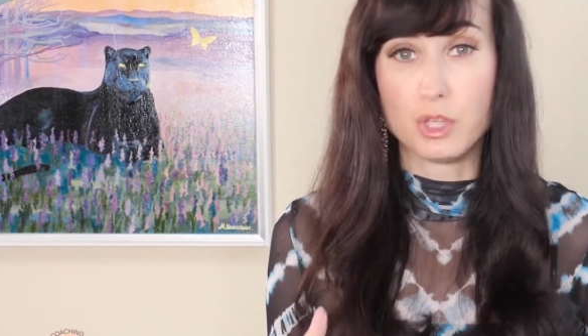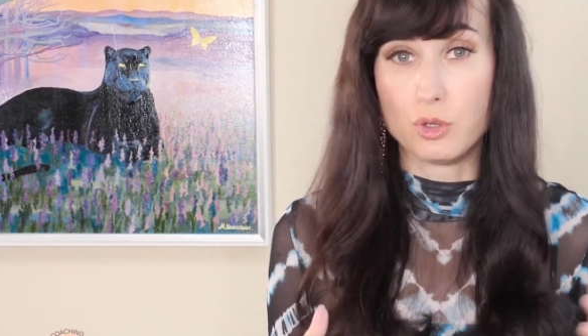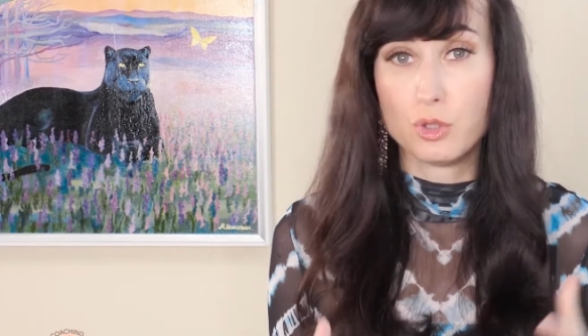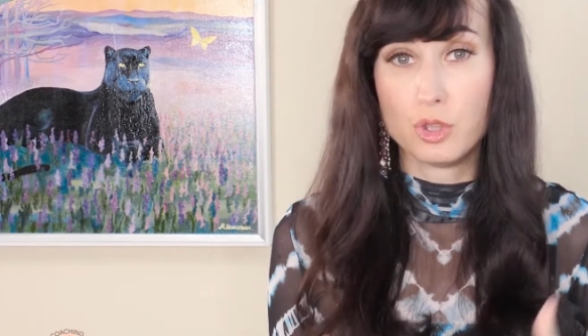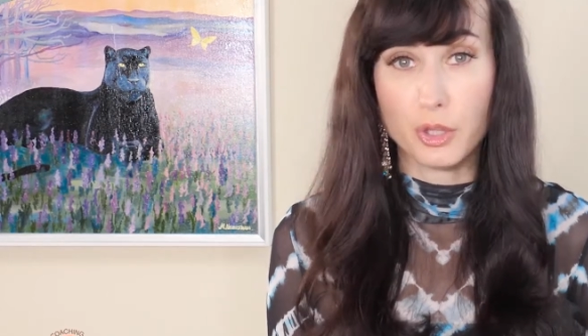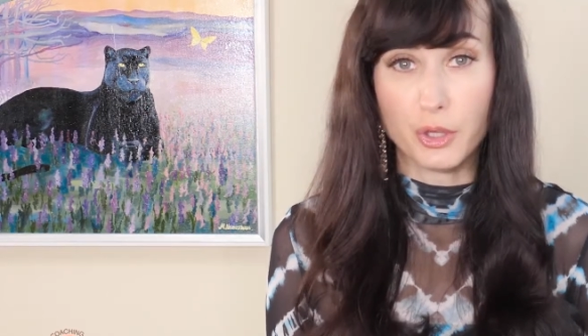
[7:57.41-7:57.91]

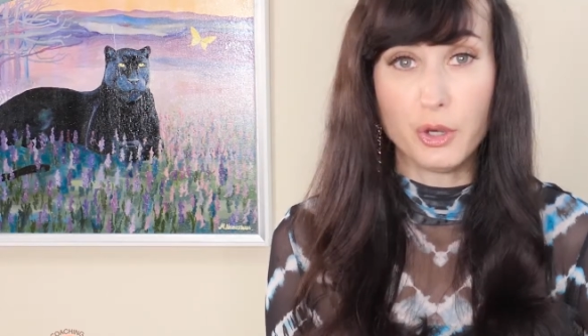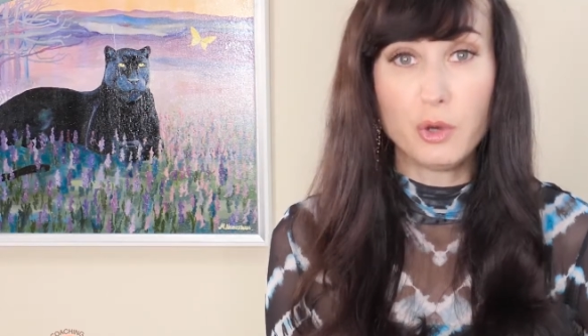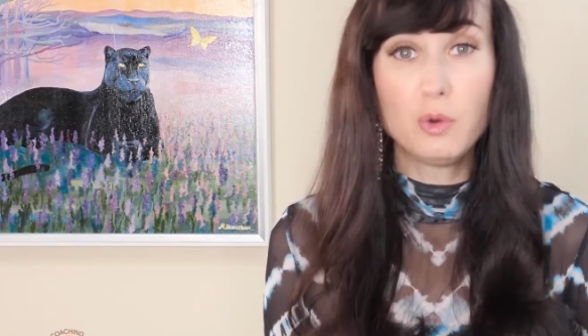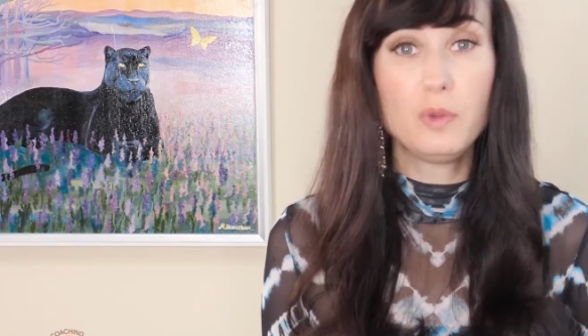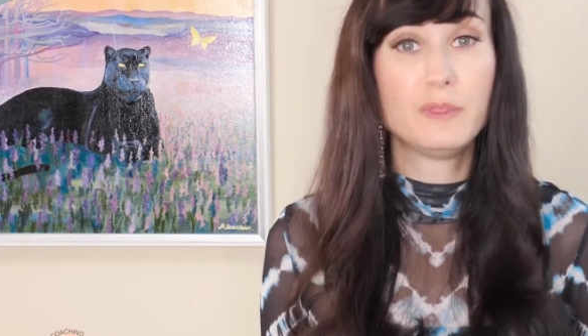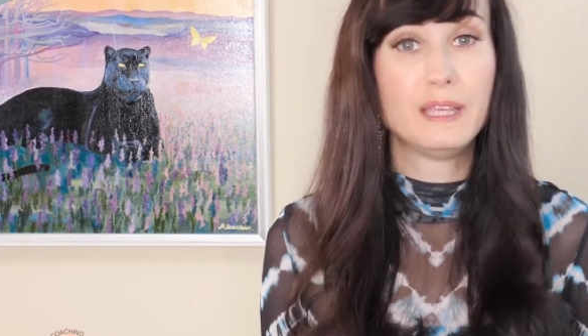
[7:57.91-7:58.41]
you
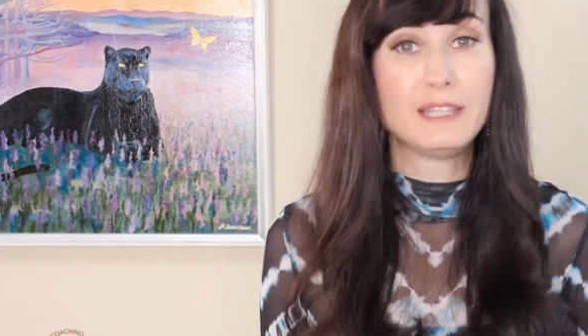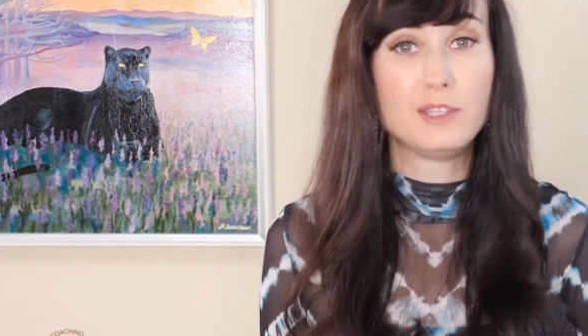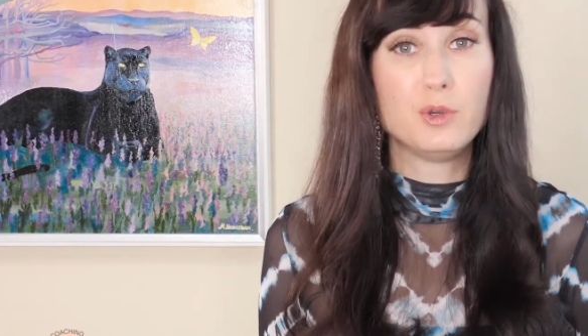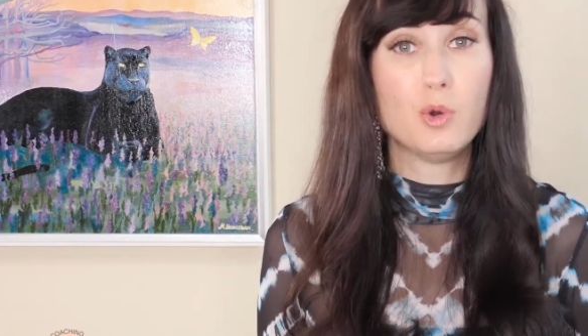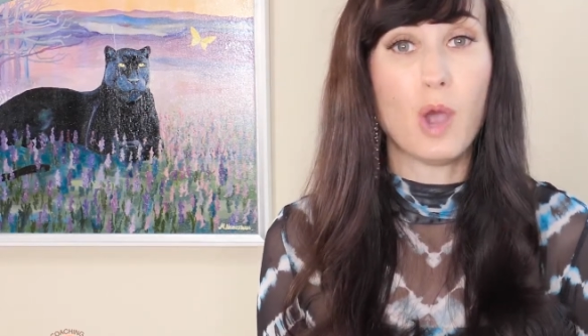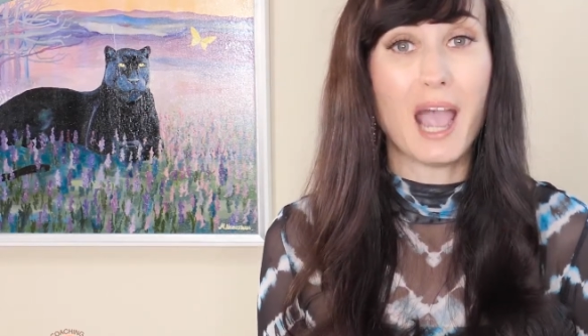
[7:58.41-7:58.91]
know that
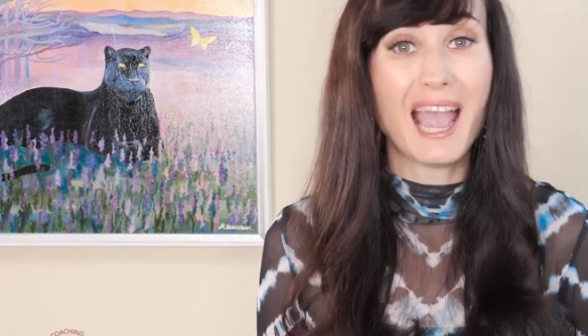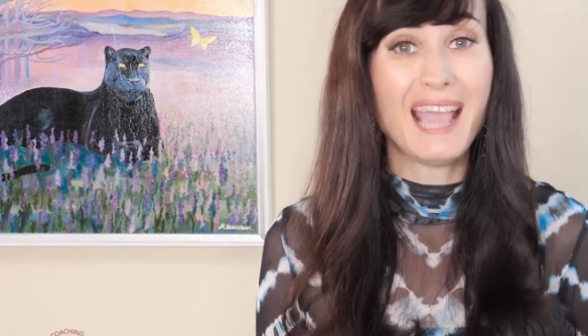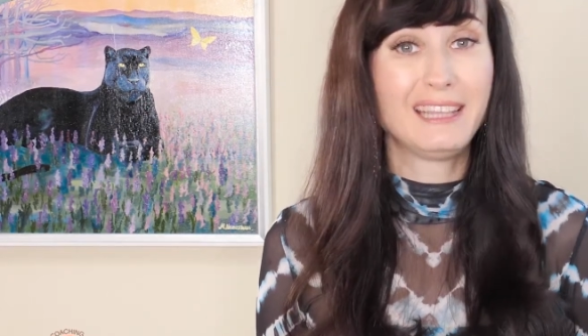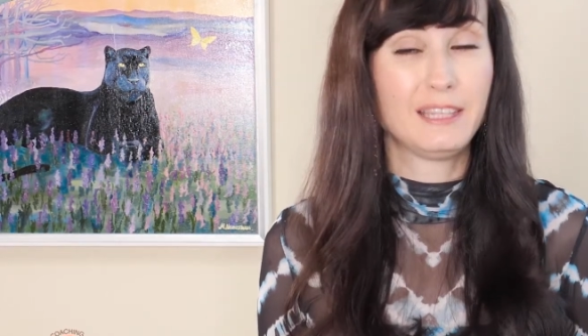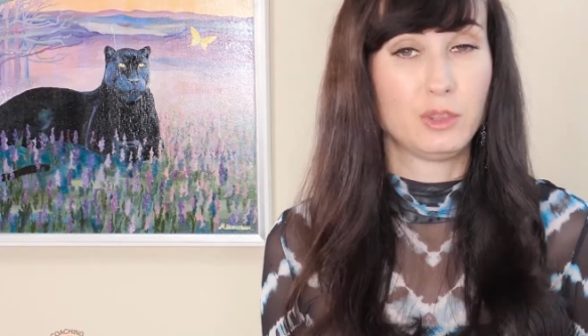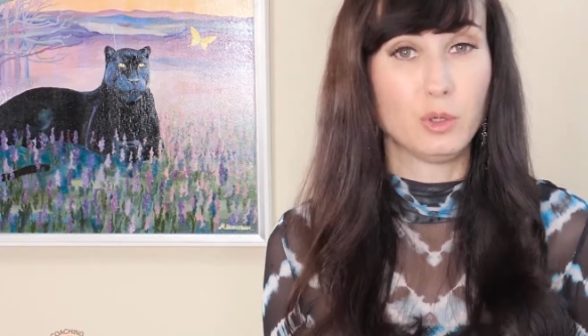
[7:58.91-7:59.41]
you
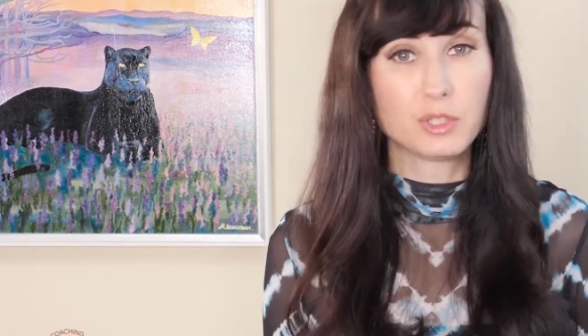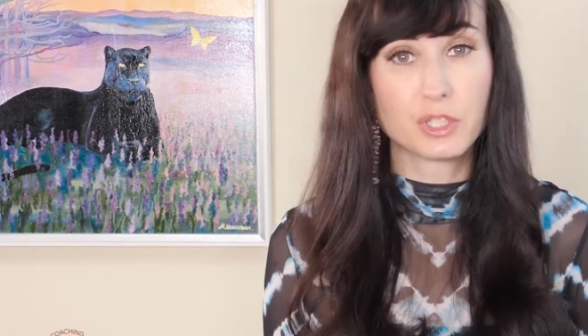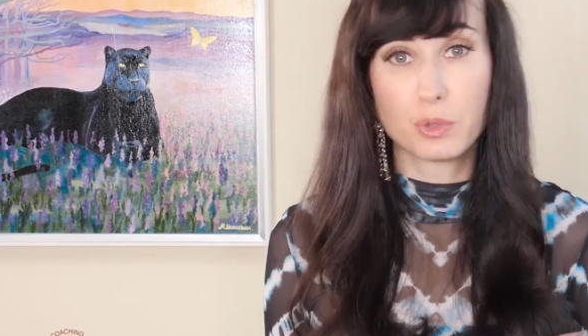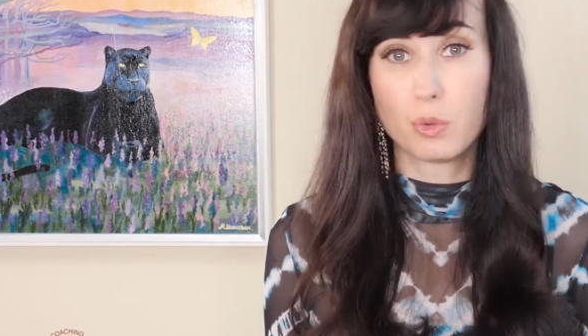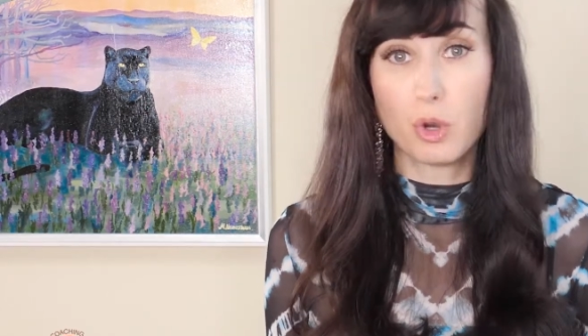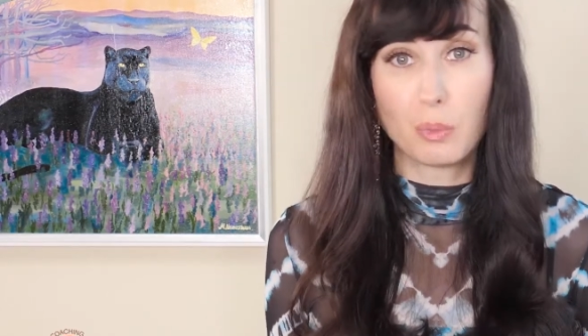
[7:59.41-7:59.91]
are in a
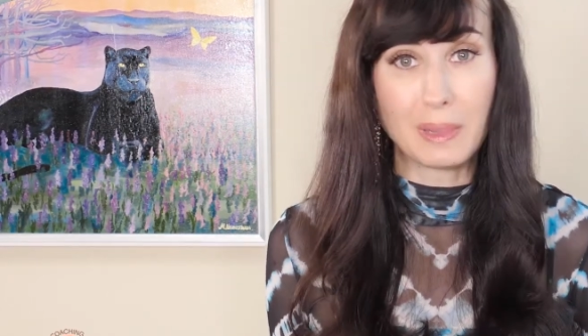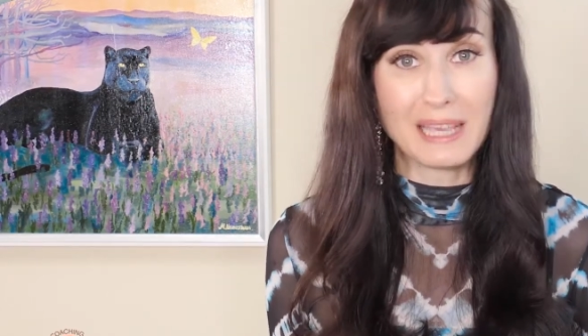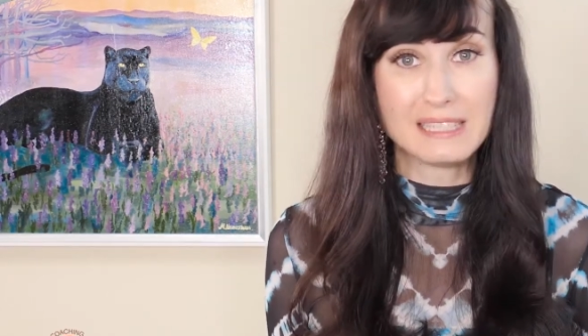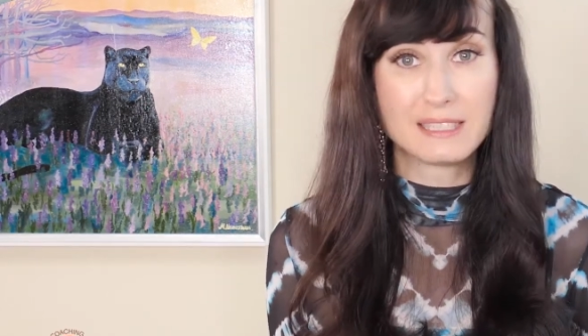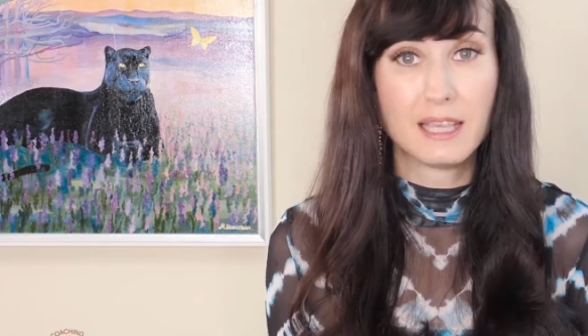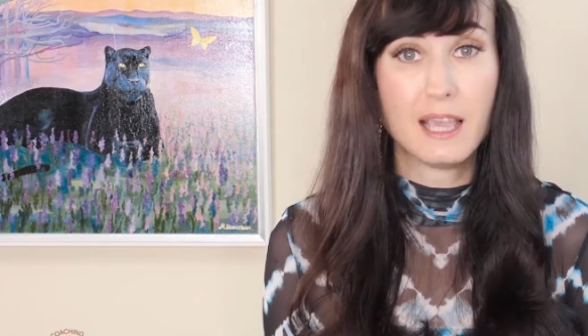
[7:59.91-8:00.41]
toxic
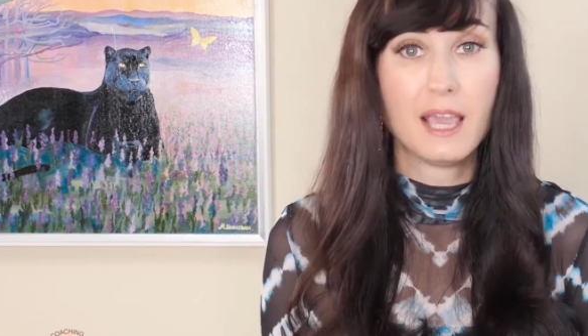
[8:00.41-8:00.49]
workplace